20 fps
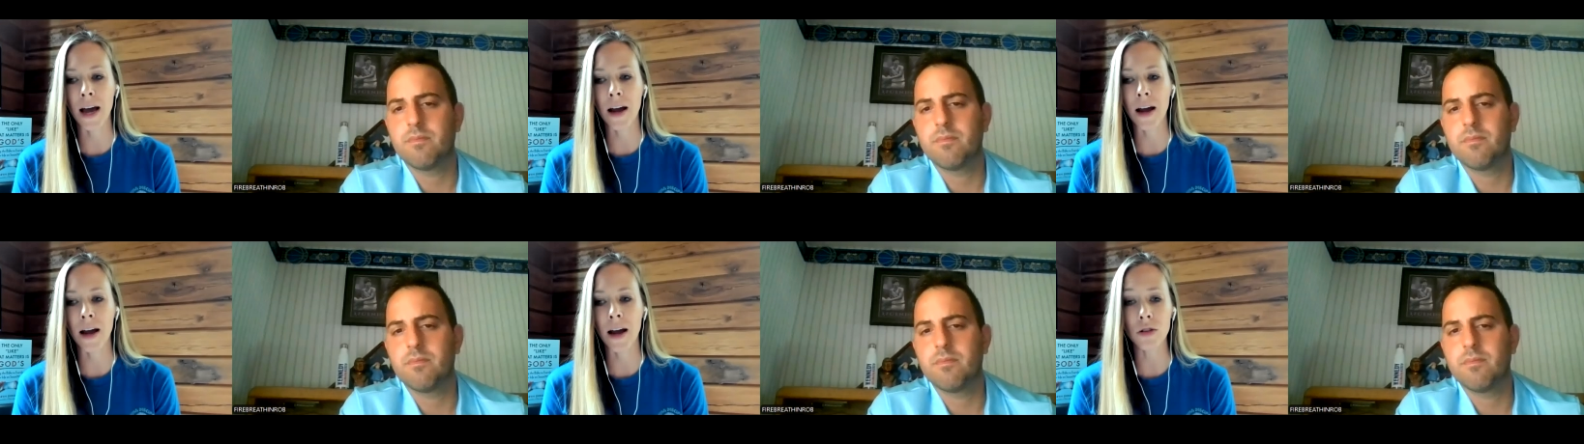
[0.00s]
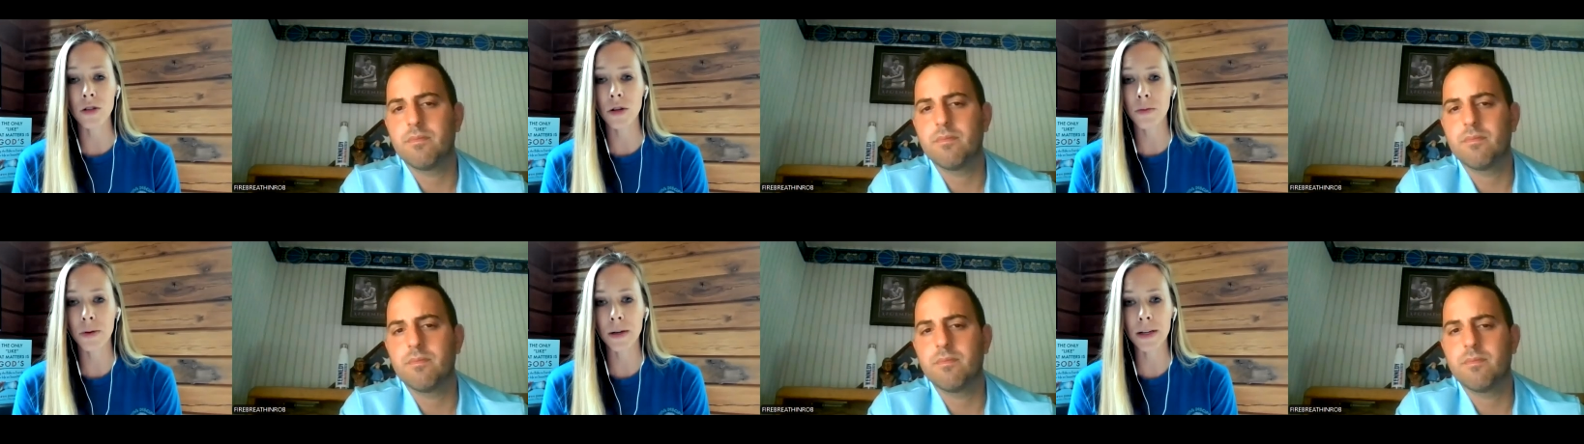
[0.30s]
Speaker 1: also
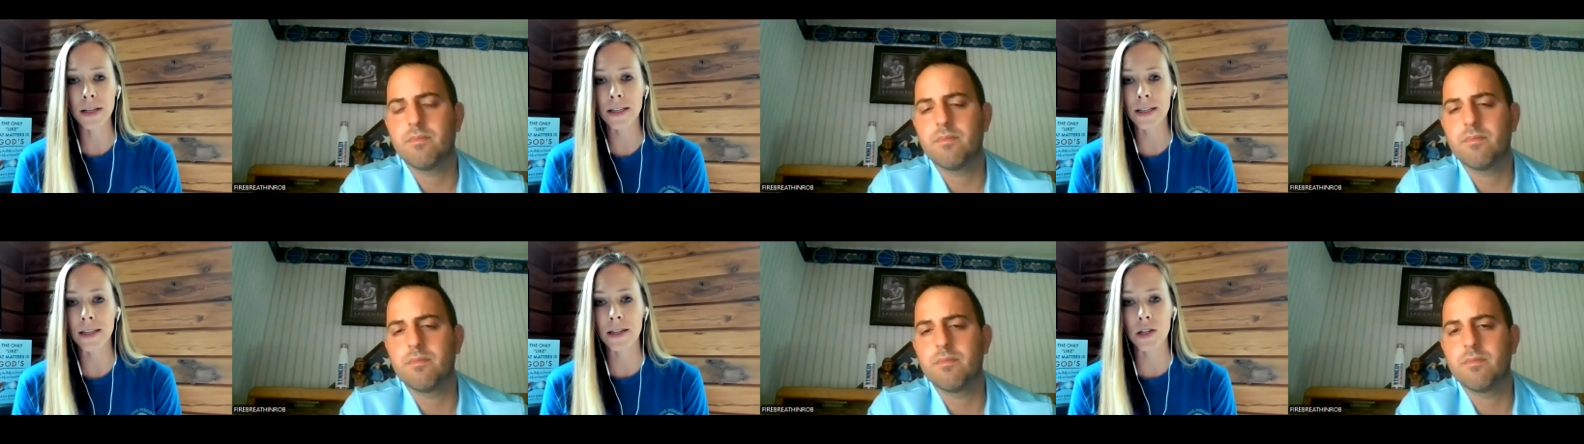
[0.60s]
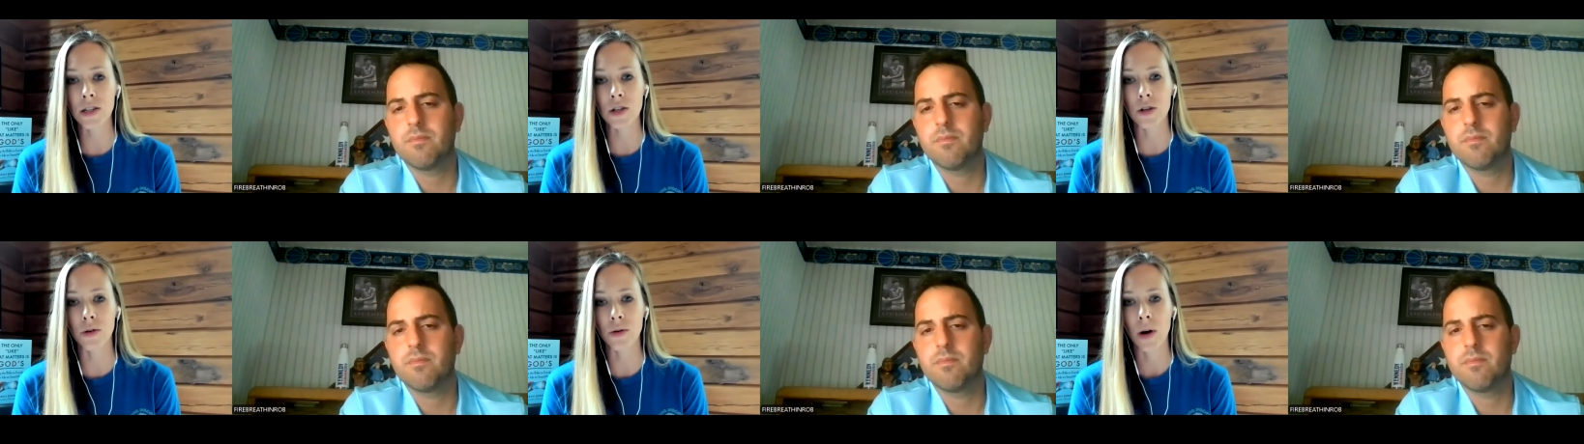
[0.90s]
plays
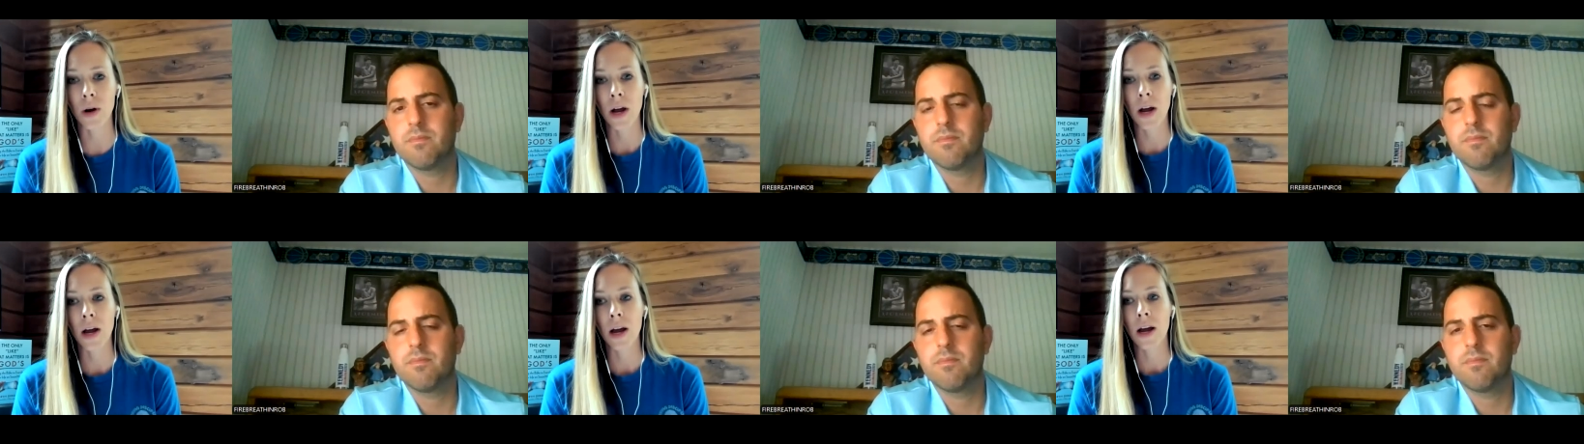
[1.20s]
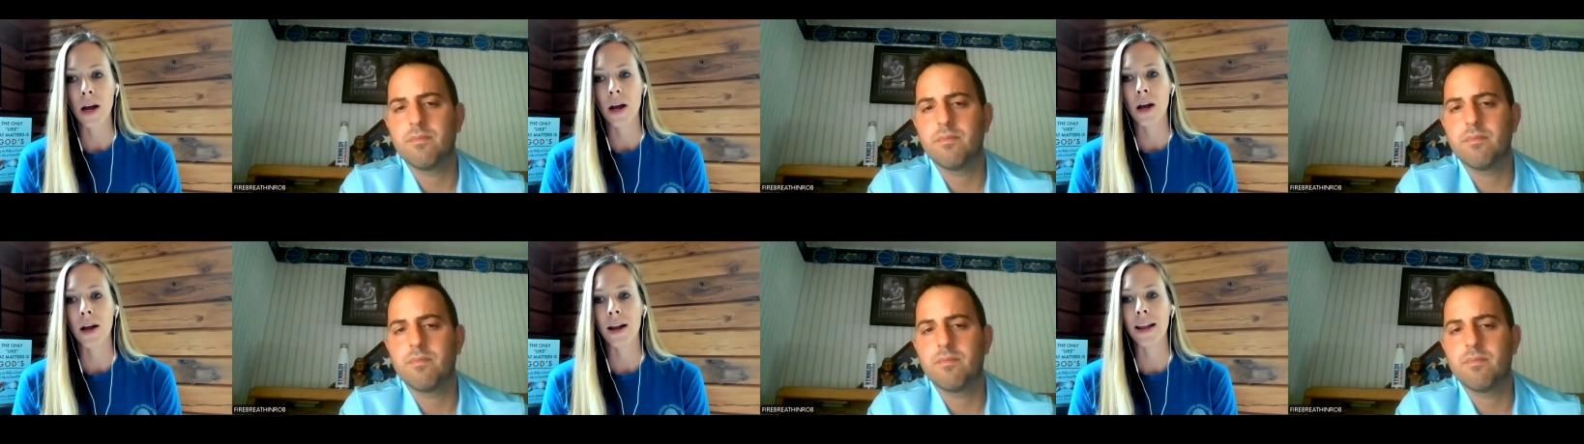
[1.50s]
into
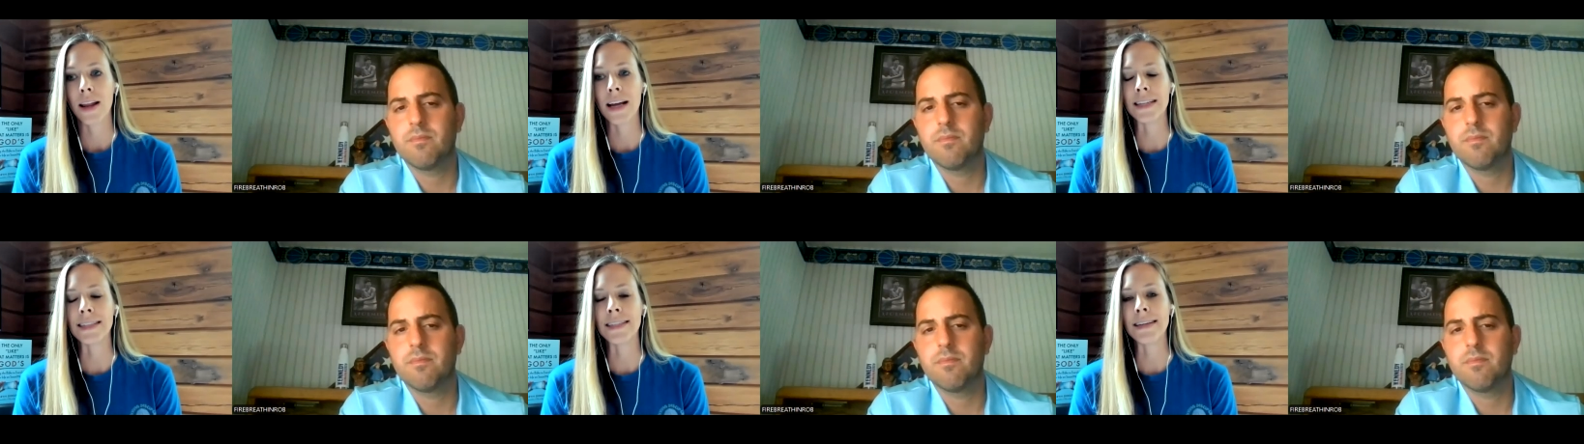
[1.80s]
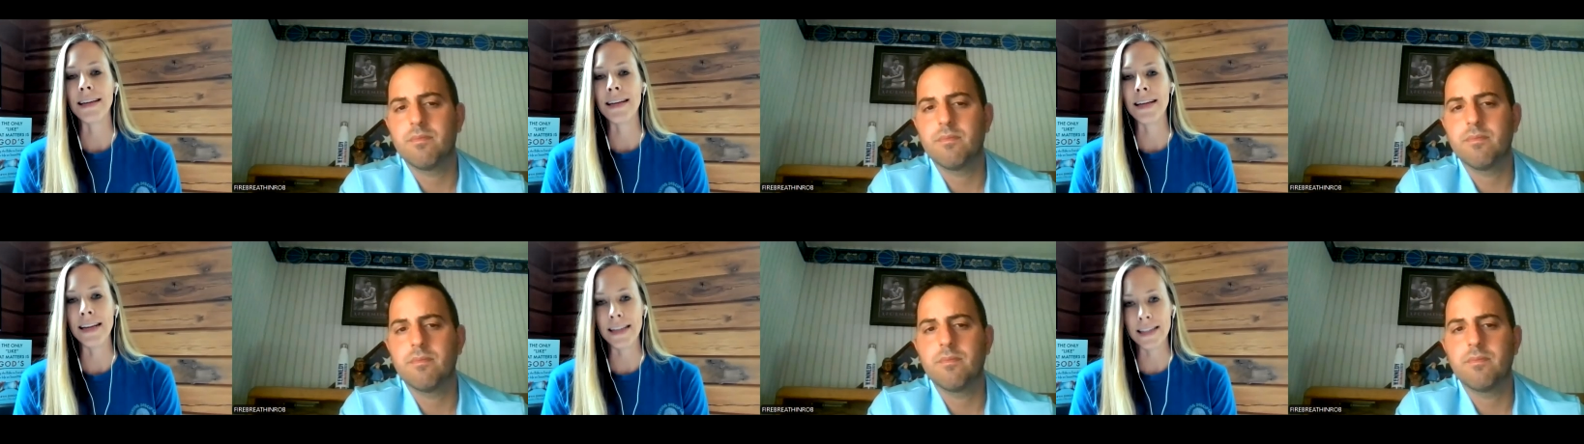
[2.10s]
it's
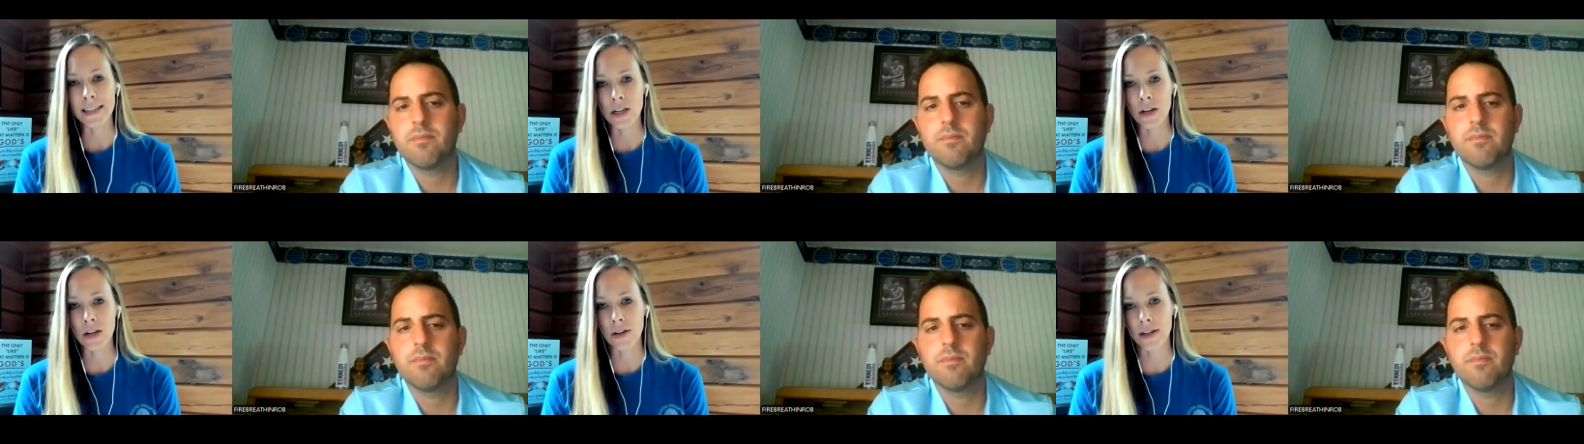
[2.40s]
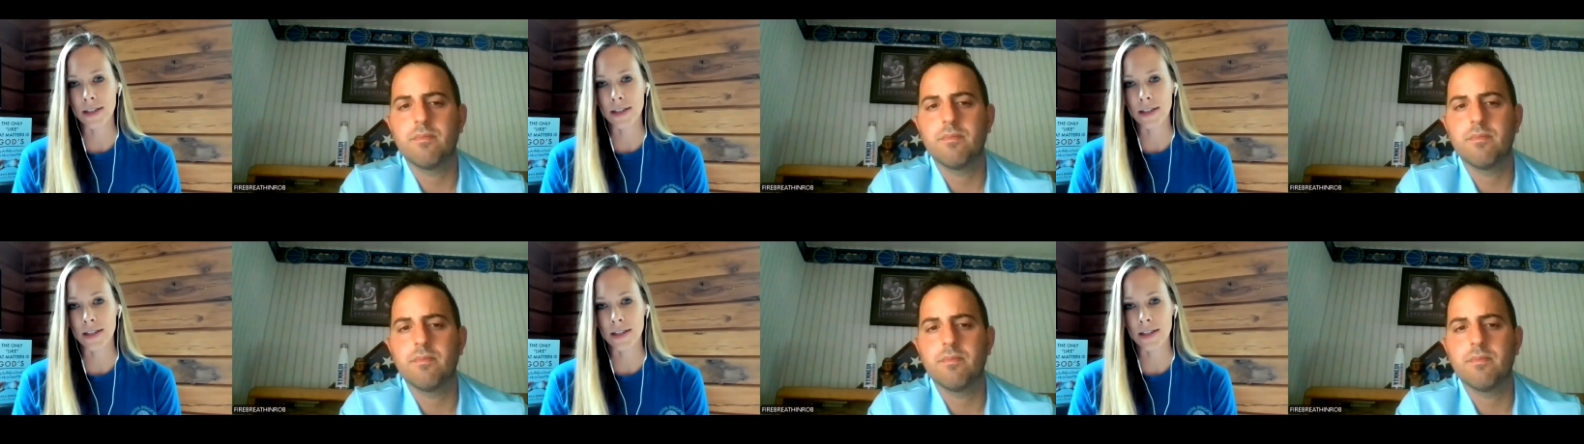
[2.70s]
easier to